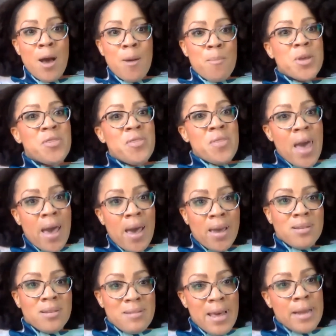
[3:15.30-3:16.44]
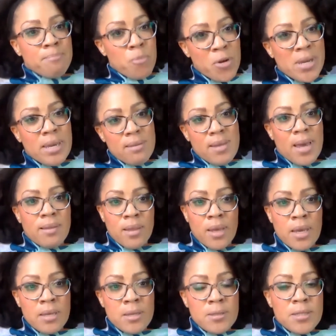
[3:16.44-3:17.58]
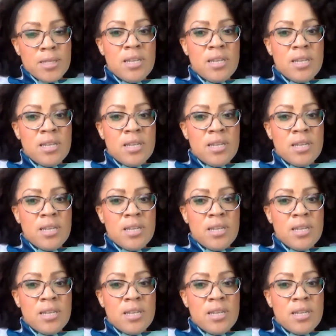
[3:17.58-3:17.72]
but that bringing that lens